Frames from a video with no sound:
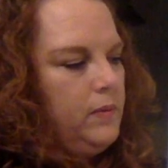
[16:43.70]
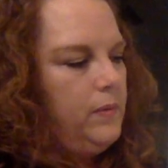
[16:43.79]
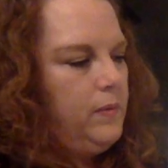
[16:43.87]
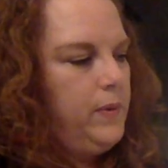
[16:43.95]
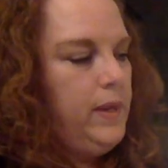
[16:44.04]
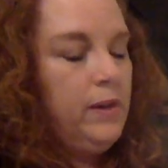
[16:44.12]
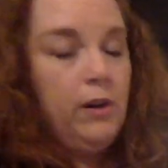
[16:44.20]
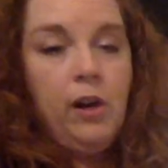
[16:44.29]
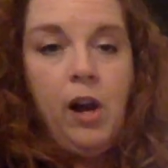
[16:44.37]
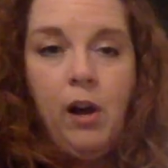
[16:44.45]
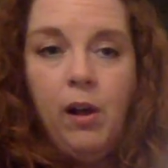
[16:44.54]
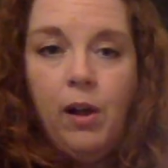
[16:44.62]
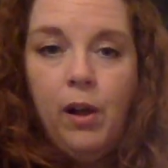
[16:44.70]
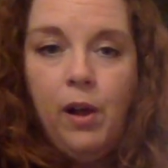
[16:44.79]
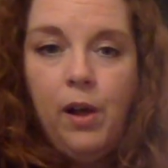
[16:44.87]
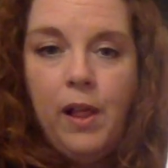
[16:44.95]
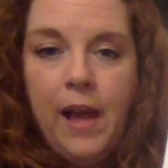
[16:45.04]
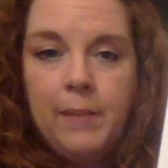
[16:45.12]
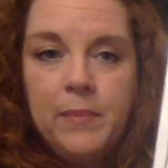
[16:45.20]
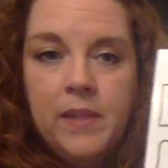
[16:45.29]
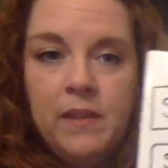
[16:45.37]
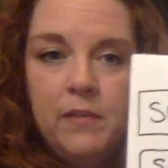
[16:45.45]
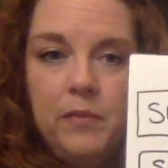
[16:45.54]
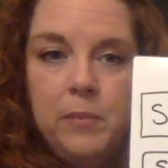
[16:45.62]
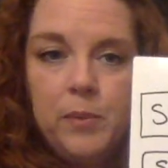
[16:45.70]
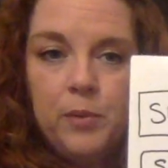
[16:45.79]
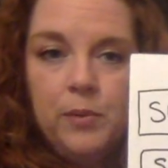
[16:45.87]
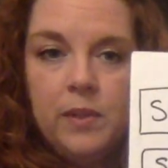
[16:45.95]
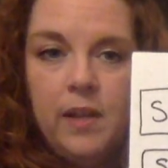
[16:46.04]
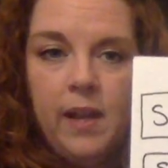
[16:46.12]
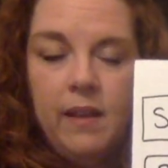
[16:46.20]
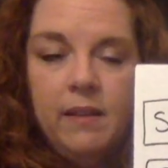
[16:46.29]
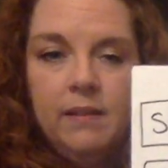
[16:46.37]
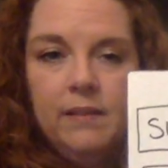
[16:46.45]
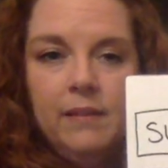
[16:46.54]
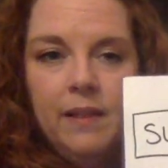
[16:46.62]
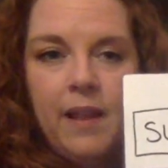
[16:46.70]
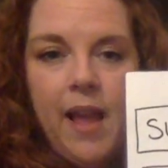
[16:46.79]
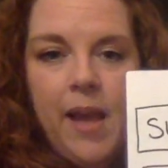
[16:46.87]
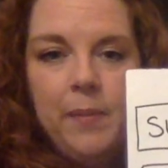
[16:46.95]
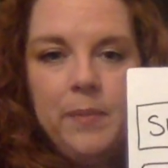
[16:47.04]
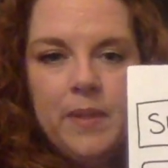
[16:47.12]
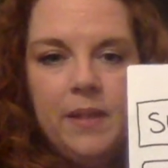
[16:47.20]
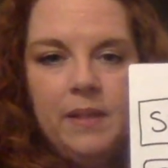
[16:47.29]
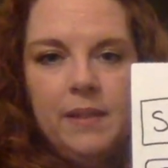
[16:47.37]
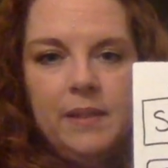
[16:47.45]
We are all absent from school today. Absent.